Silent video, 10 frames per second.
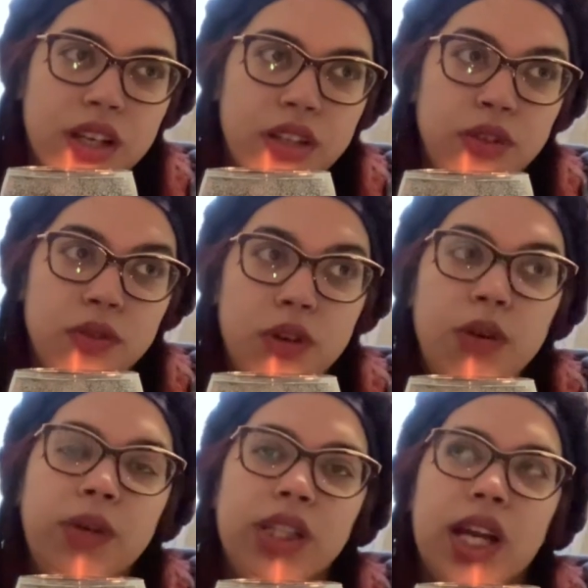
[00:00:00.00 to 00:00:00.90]
You know
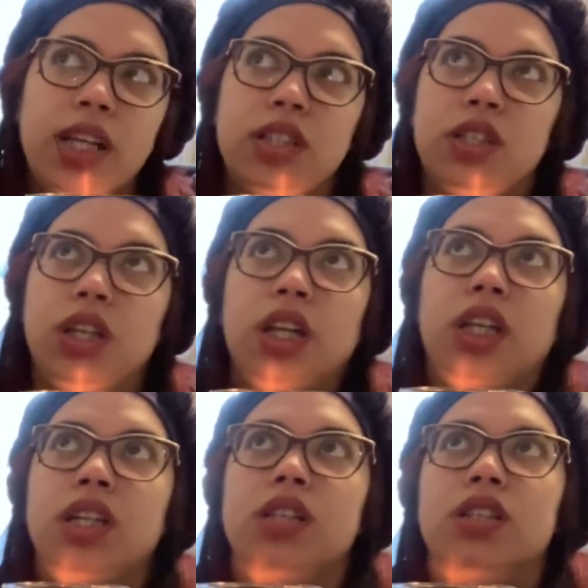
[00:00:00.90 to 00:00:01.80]
what that
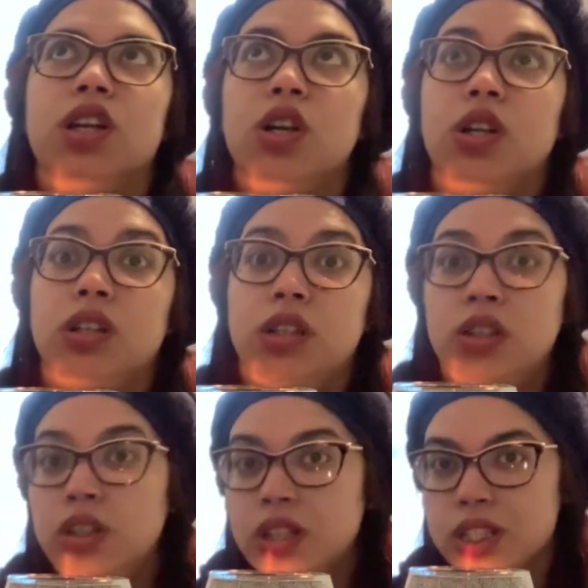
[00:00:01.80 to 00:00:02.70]
change
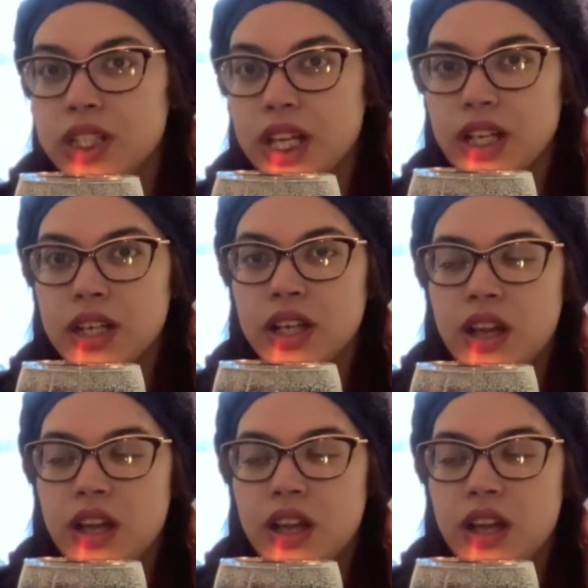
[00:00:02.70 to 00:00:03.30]
looks like,